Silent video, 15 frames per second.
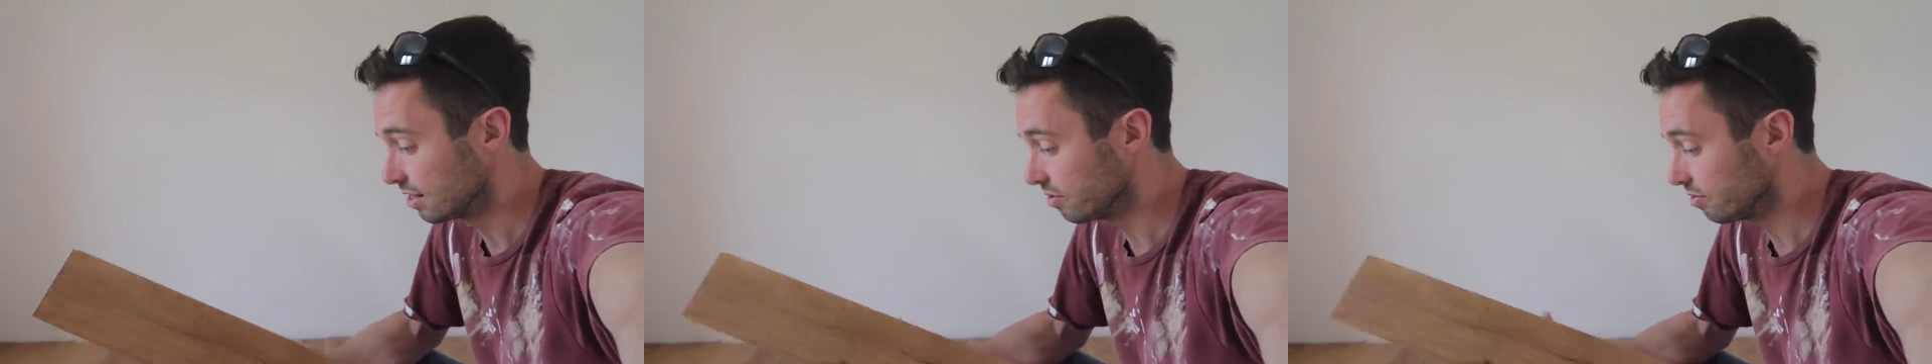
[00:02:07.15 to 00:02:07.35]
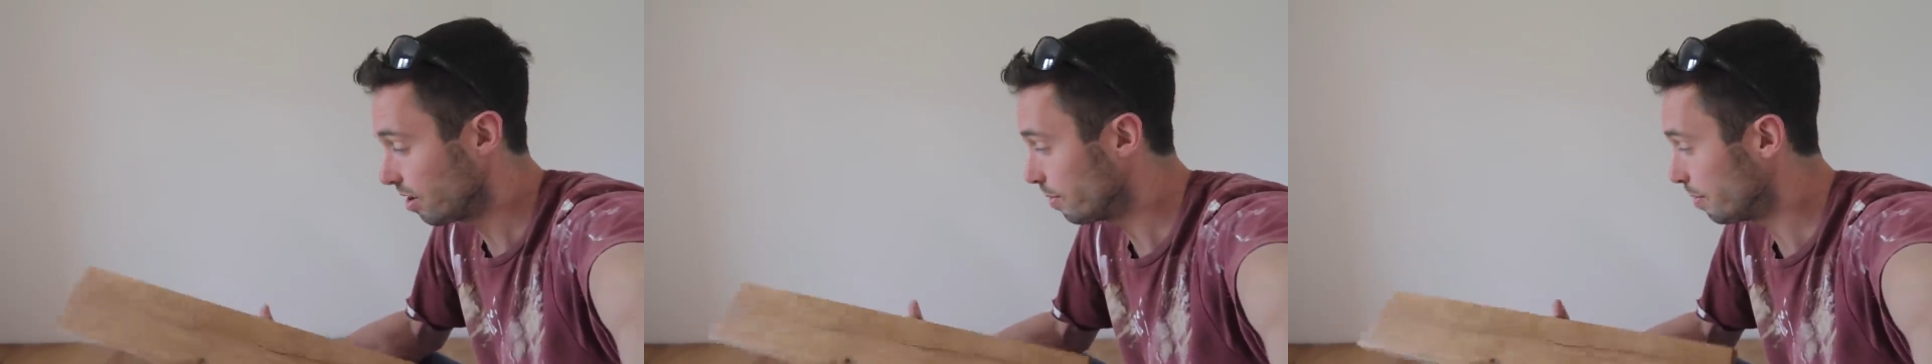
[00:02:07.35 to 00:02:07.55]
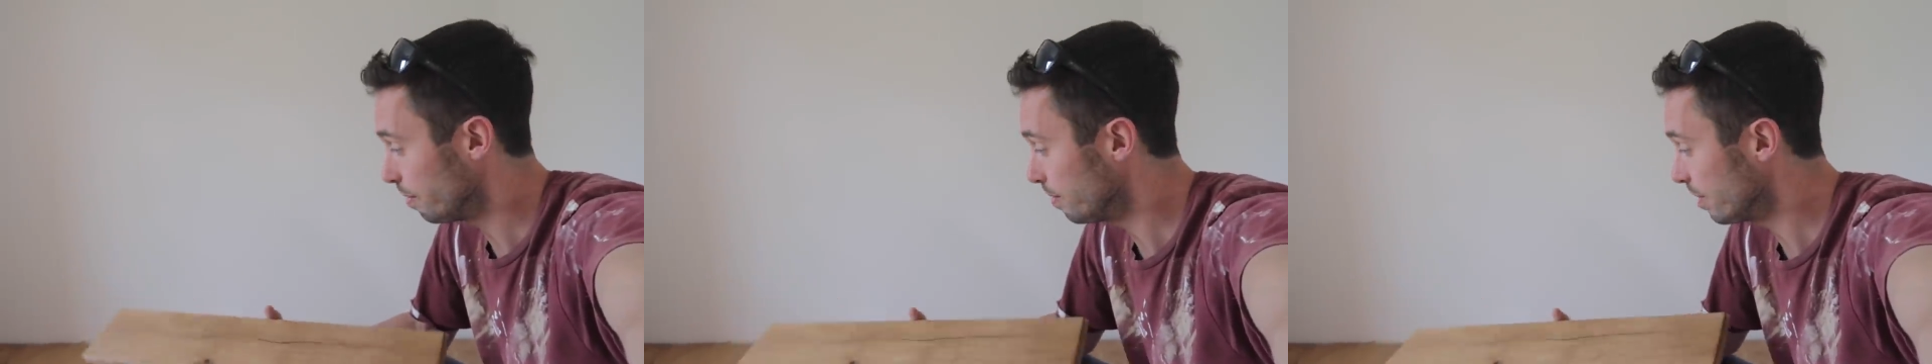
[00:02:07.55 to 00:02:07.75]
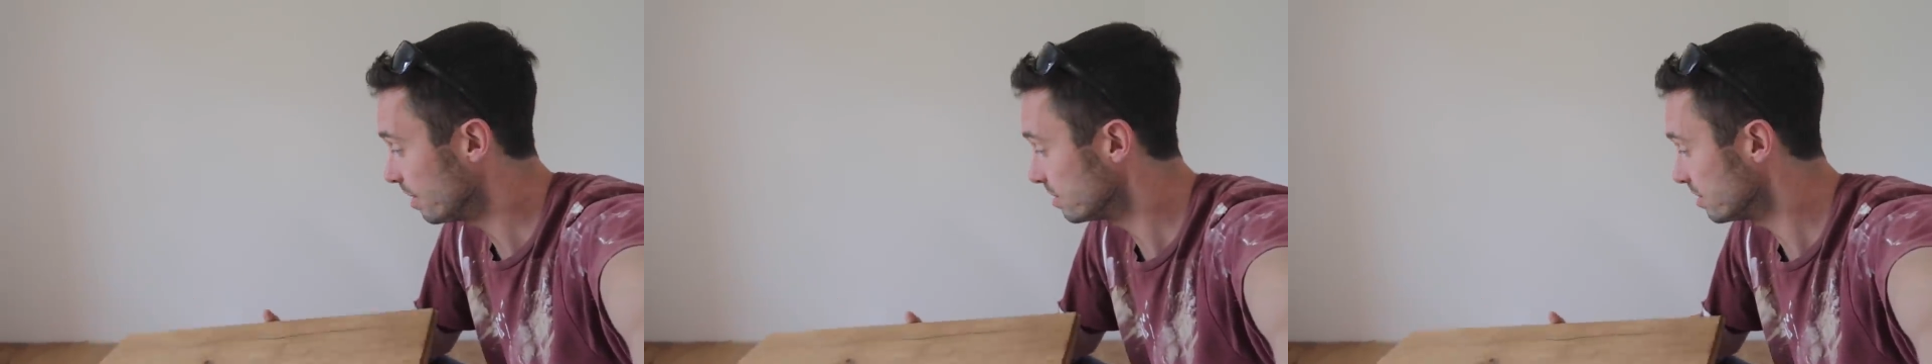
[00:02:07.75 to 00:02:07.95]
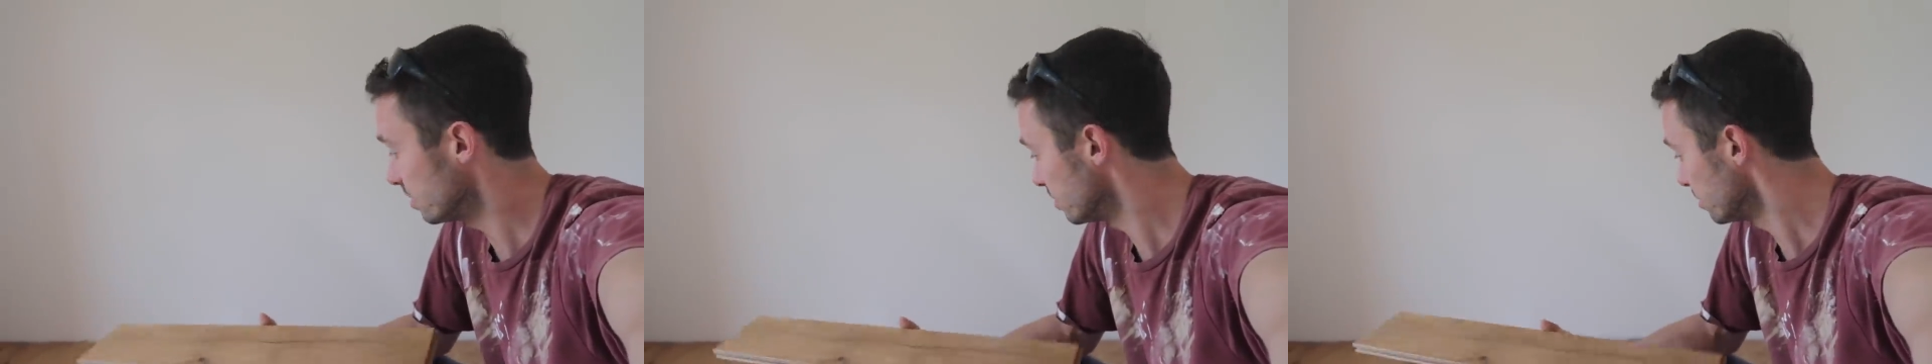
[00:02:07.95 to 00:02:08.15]
crappy
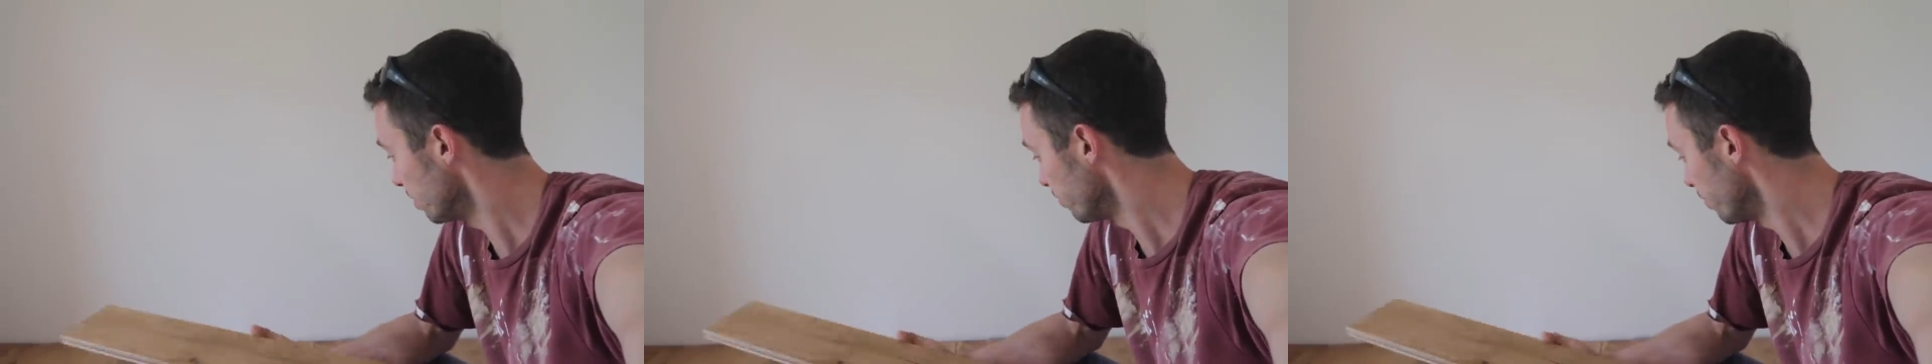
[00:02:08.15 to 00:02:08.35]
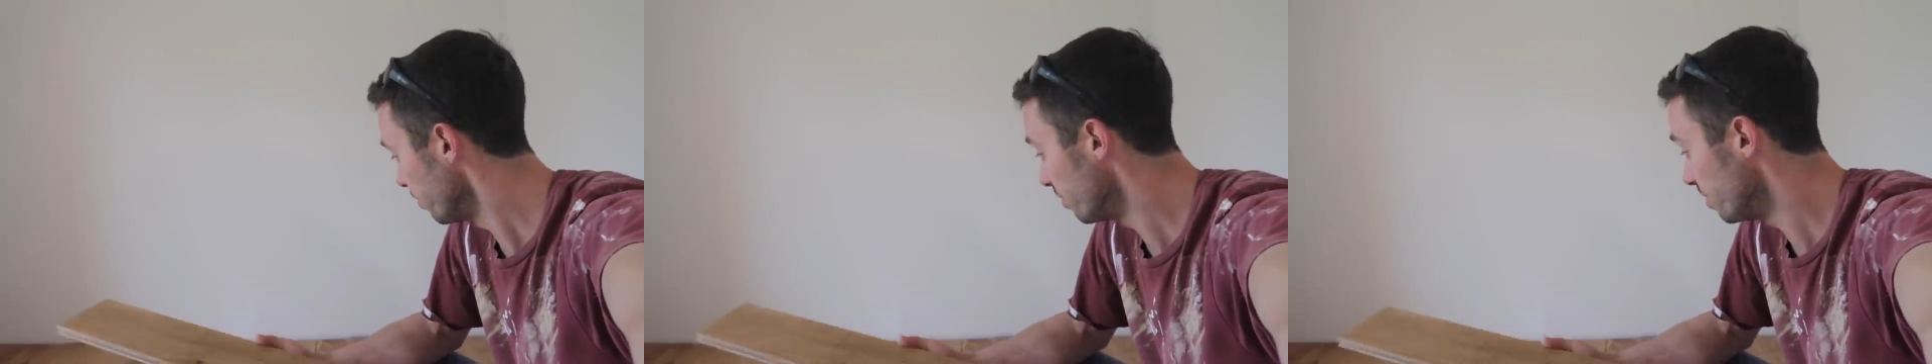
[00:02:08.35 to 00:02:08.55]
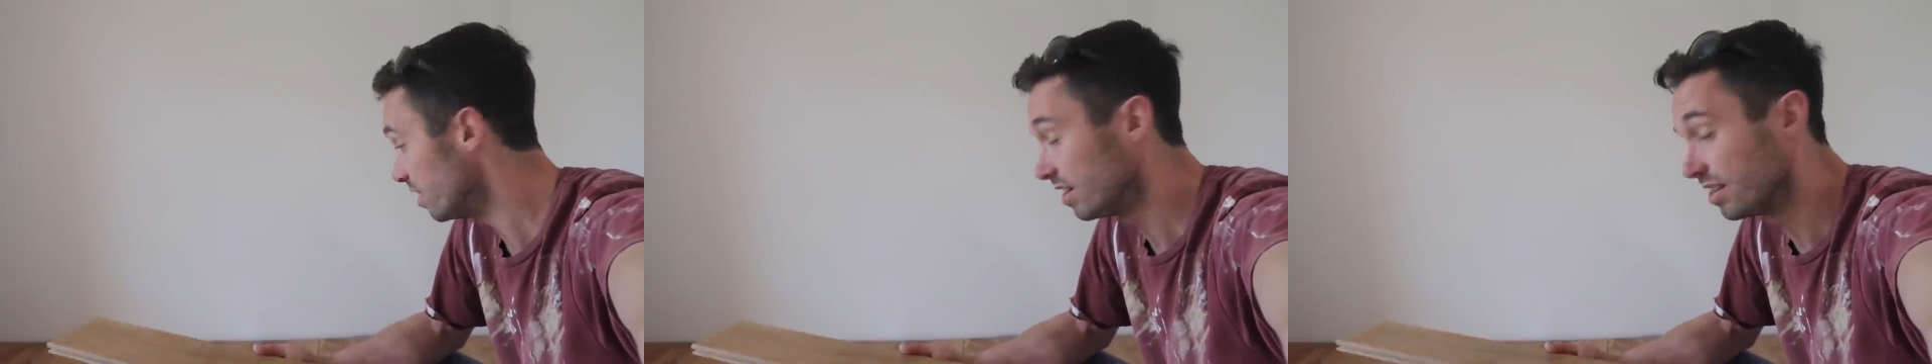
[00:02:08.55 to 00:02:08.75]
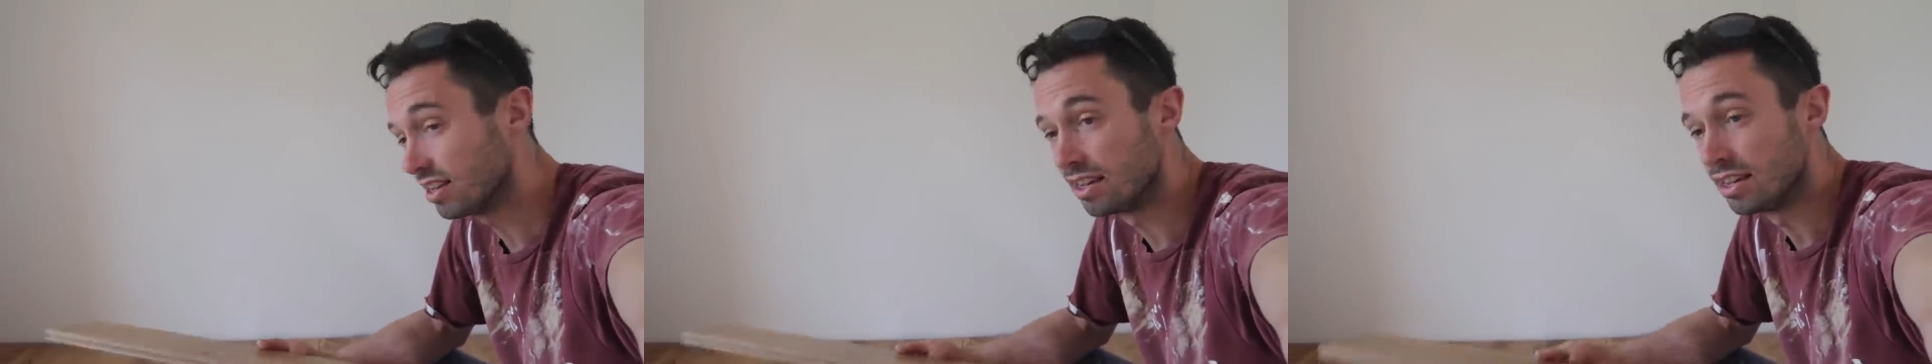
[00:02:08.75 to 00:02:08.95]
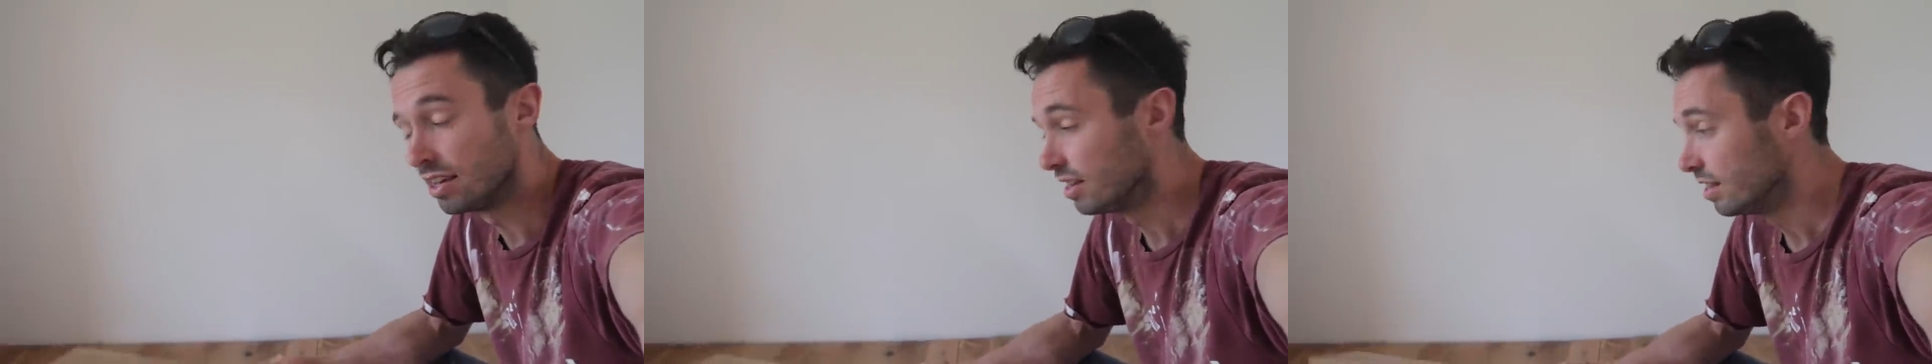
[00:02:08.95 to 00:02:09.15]
plastic stuff over here.